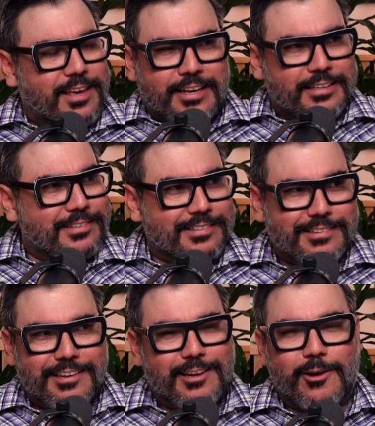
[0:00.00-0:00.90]
things,
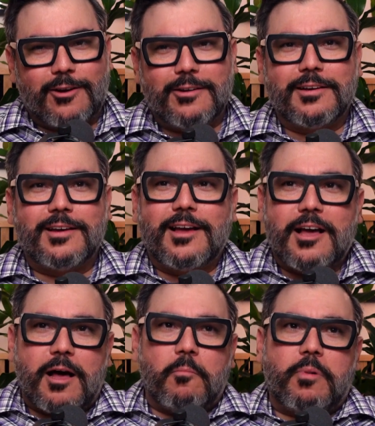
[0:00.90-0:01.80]
you know,
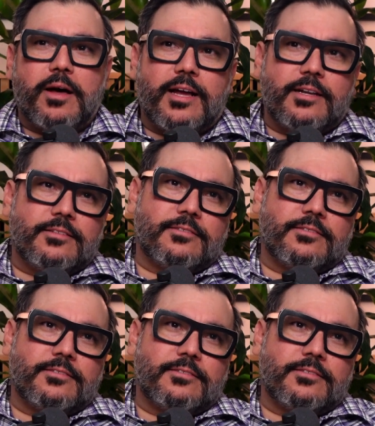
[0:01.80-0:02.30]
but